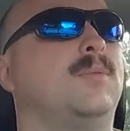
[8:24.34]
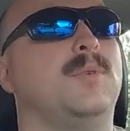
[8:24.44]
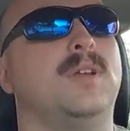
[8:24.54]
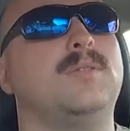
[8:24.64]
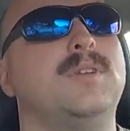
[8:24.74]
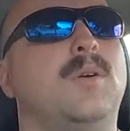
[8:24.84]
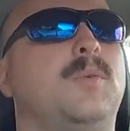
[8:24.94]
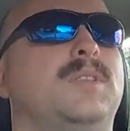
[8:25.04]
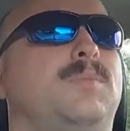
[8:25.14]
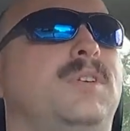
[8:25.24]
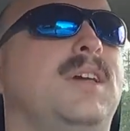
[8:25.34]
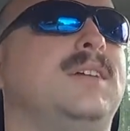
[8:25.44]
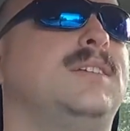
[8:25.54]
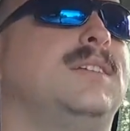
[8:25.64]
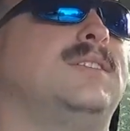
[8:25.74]
We don't know what the
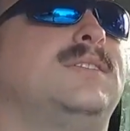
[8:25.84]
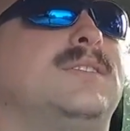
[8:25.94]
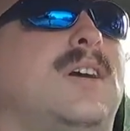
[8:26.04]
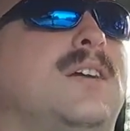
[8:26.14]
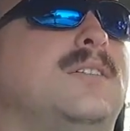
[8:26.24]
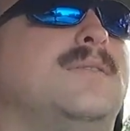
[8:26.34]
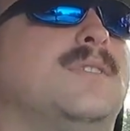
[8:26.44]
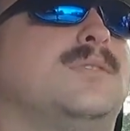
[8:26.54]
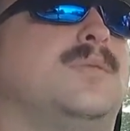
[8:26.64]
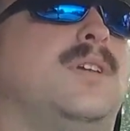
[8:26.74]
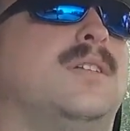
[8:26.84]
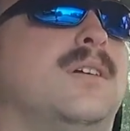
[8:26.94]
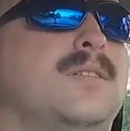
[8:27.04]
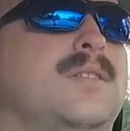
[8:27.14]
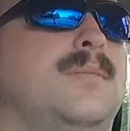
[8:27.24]
plan is entirely for this weekend,
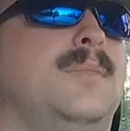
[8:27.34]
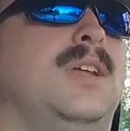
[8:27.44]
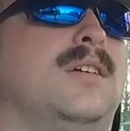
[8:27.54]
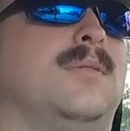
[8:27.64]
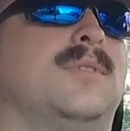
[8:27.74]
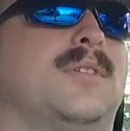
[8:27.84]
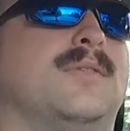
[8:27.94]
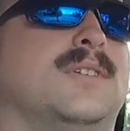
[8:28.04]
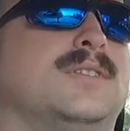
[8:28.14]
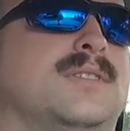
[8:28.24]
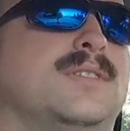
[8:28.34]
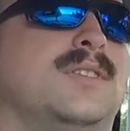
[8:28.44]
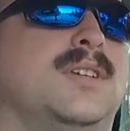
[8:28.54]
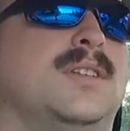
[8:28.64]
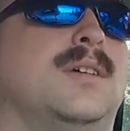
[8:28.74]
other than meeting up with our friends and
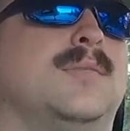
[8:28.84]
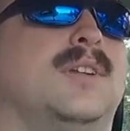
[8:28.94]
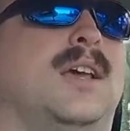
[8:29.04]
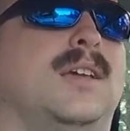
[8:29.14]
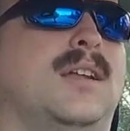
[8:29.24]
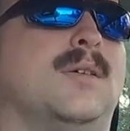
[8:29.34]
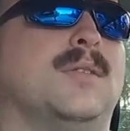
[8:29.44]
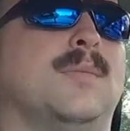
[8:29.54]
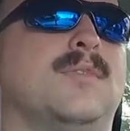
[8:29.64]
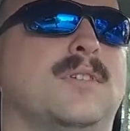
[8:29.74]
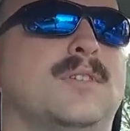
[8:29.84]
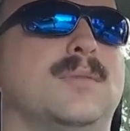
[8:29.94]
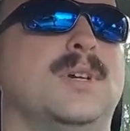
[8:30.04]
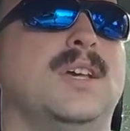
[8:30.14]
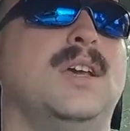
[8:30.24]
seeing them, hanging out with them for a
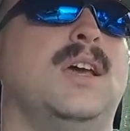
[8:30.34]
little bit.